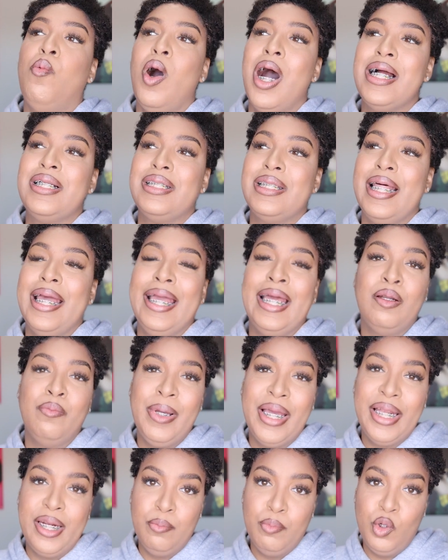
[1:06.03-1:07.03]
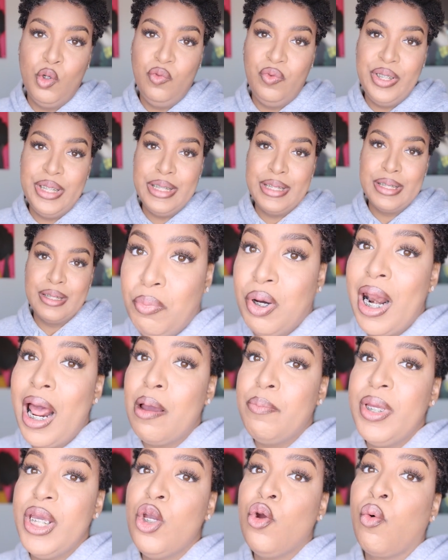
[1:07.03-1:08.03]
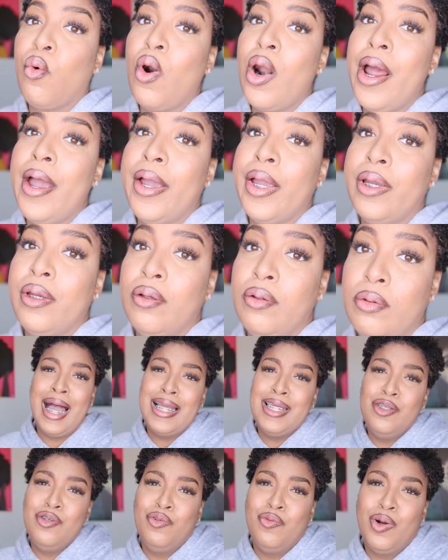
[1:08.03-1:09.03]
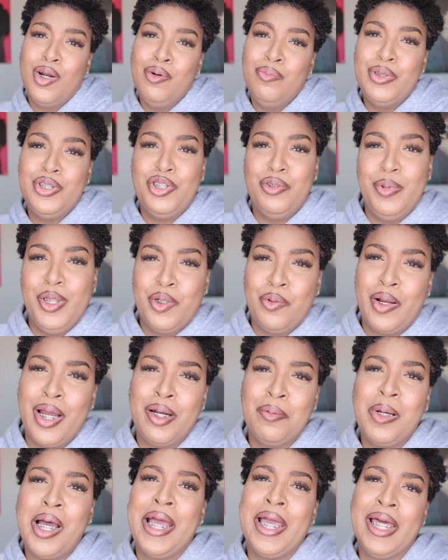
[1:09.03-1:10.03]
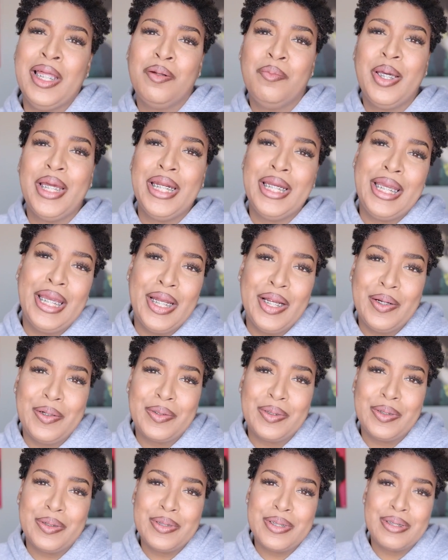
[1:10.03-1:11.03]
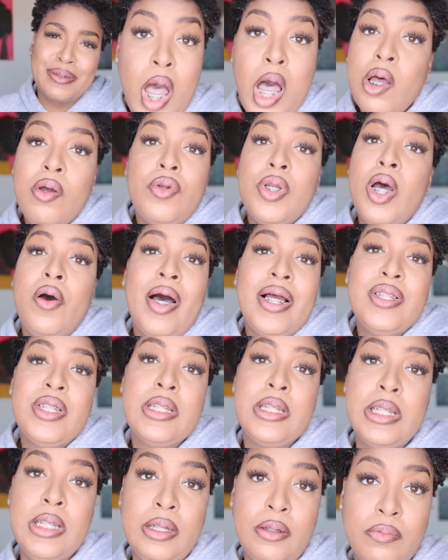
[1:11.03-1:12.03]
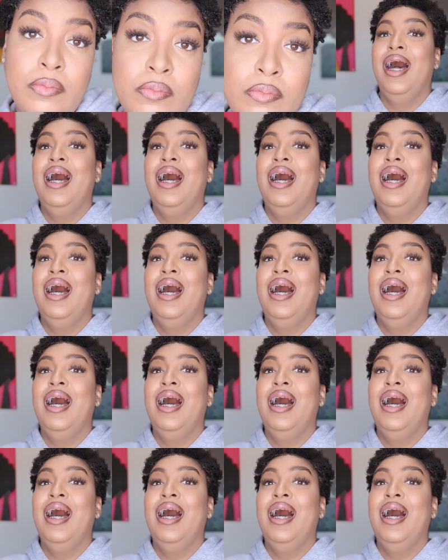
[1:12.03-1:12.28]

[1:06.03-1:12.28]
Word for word: watch the animated movies, but I be crying. How you grown, but you be crying about animated characters? I don't know, I just do.